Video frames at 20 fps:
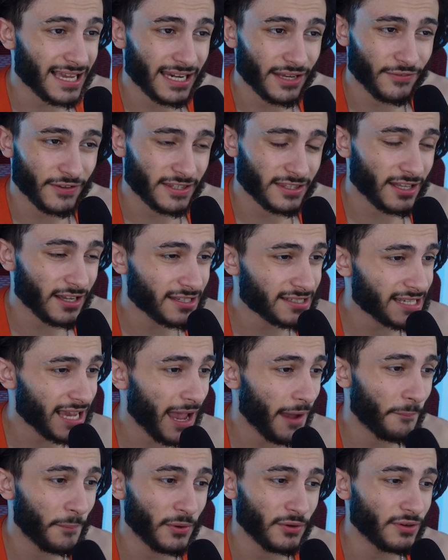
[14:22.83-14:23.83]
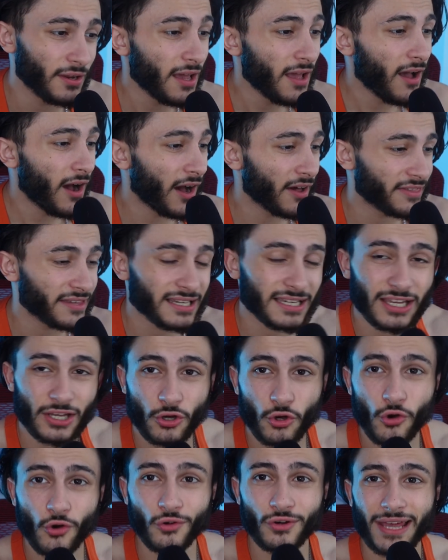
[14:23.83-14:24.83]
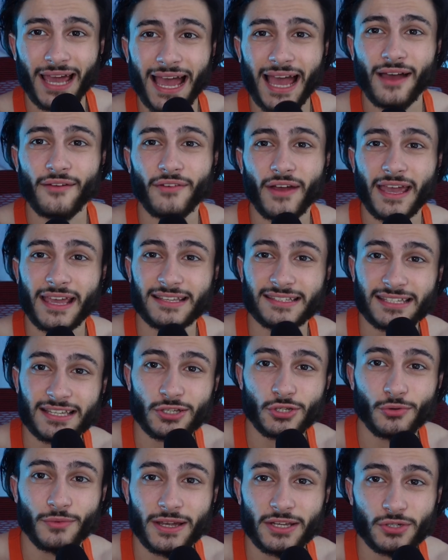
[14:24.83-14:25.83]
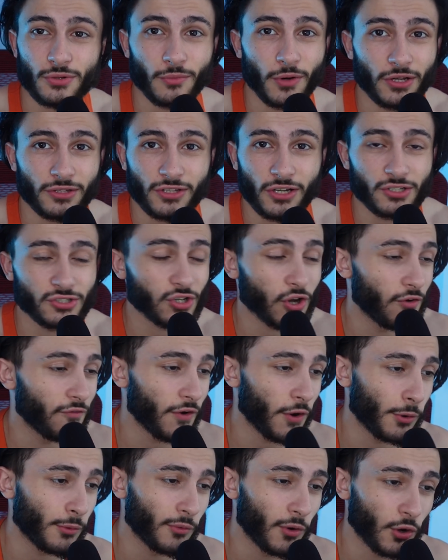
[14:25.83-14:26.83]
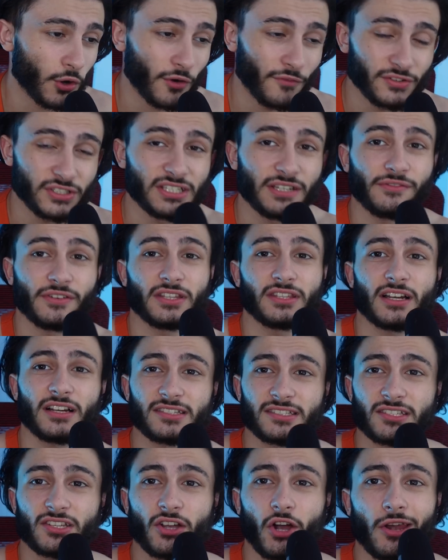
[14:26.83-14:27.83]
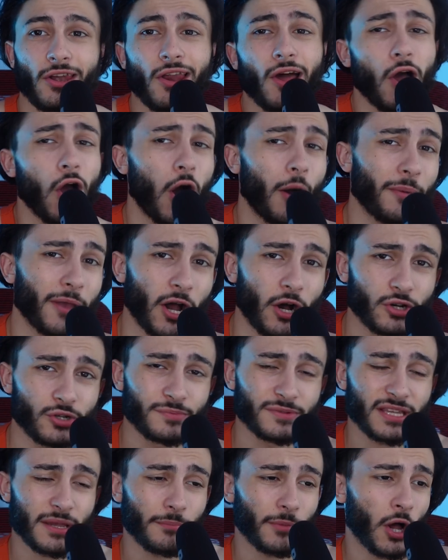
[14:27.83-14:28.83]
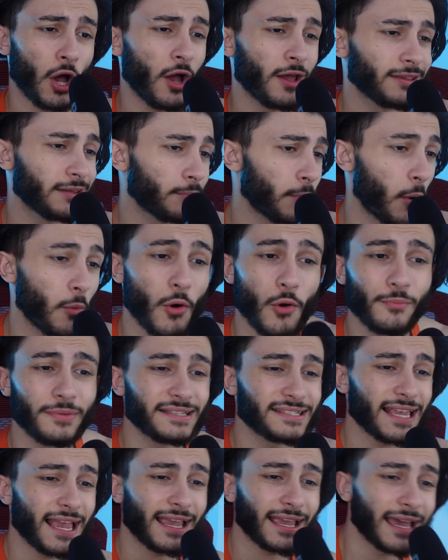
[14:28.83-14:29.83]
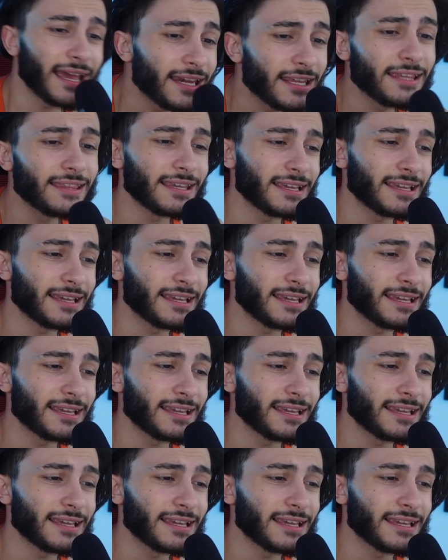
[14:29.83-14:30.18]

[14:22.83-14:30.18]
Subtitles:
And if it does happen, I think it could have a situation where it does go very wrong. Obviously, if he does sign, I'll be 100% behind him. I won't be saying any of